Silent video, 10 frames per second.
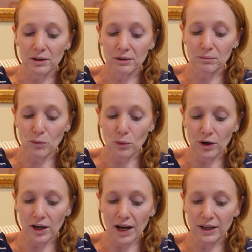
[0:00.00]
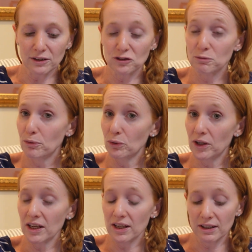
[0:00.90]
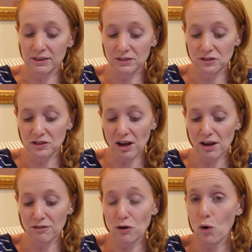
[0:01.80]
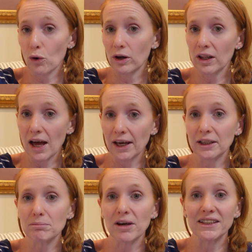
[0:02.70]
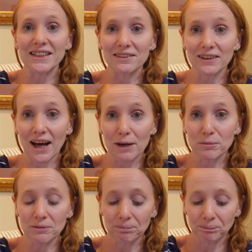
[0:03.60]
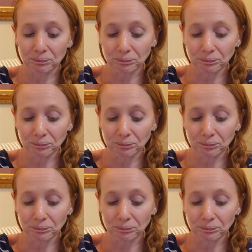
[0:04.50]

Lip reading: More kind of spooky stuff. Coraline by Neil Gaiman.